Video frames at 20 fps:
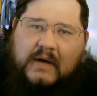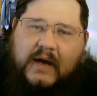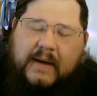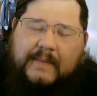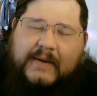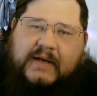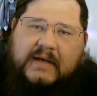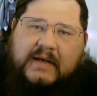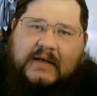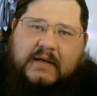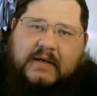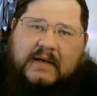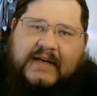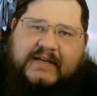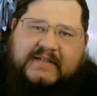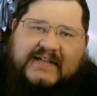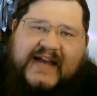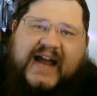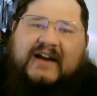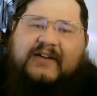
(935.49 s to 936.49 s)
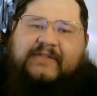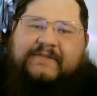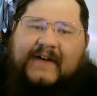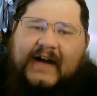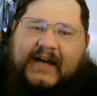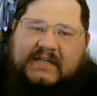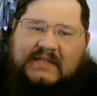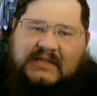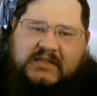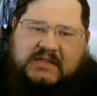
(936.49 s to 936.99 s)
I mean, he
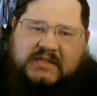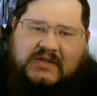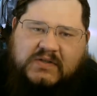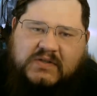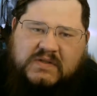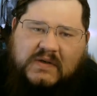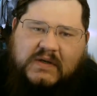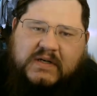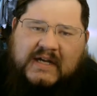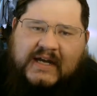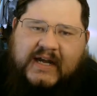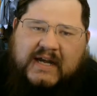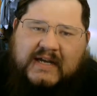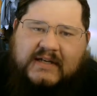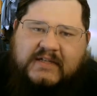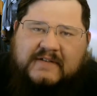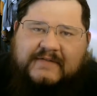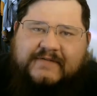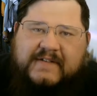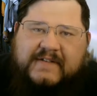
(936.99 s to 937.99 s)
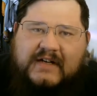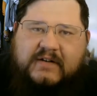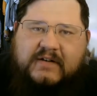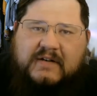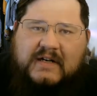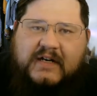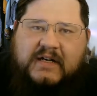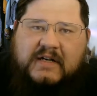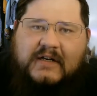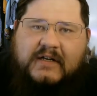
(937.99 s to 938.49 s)
sacrificed his sword hand to
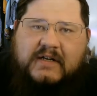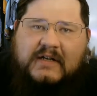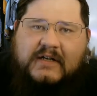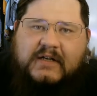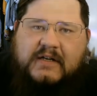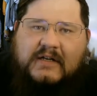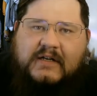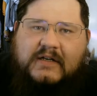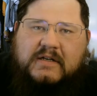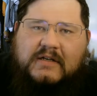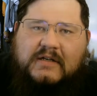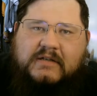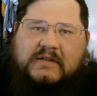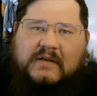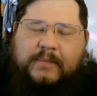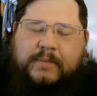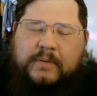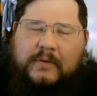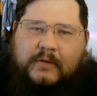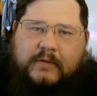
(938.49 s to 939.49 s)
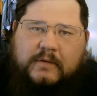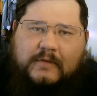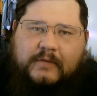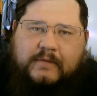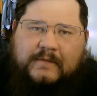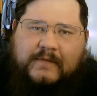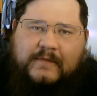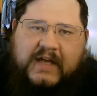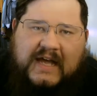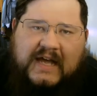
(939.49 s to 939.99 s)
Fenrir to
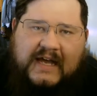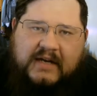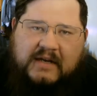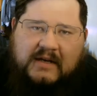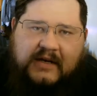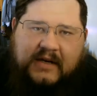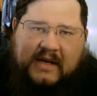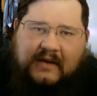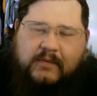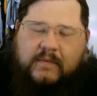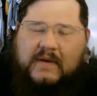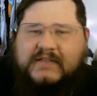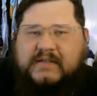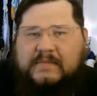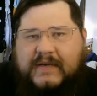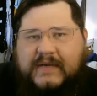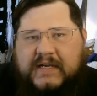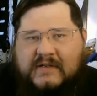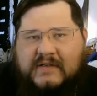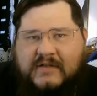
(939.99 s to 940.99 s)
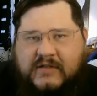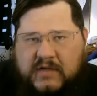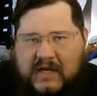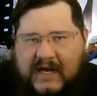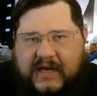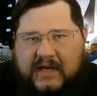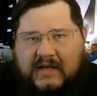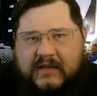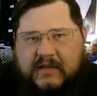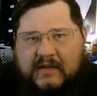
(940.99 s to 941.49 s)
prove that he wasn't being
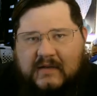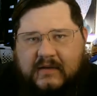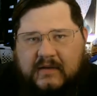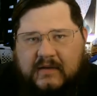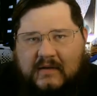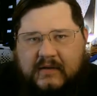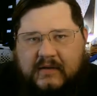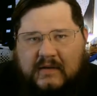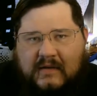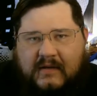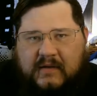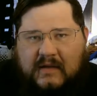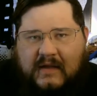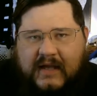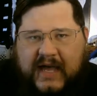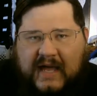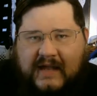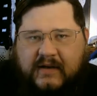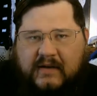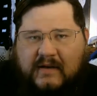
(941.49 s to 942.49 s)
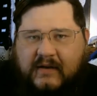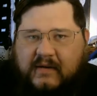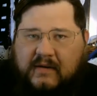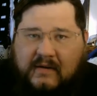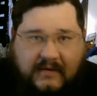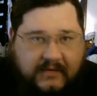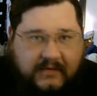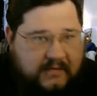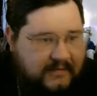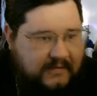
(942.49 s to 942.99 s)
tricked. Yet,
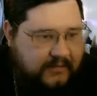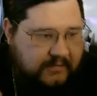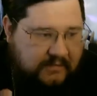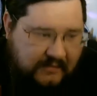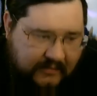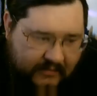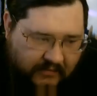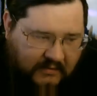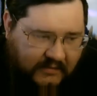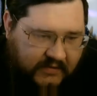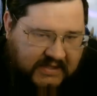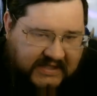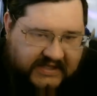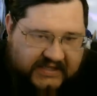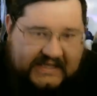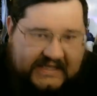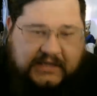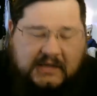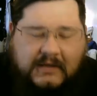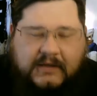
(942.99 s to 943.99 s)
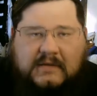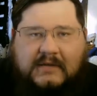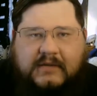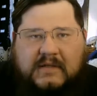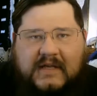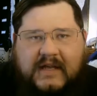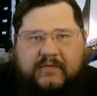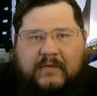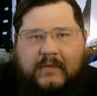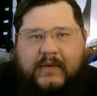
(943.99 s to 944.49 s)
still,
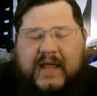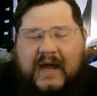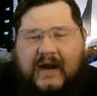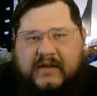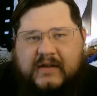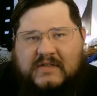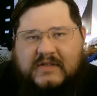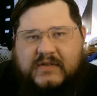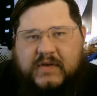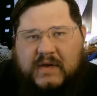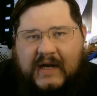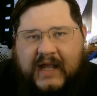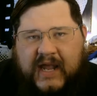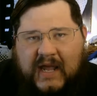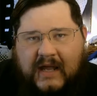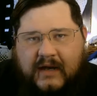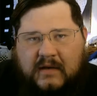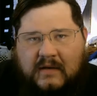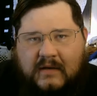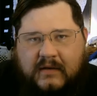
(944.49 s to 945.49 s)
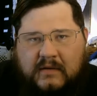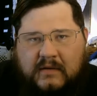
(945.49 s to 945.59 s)
even without his sword hand,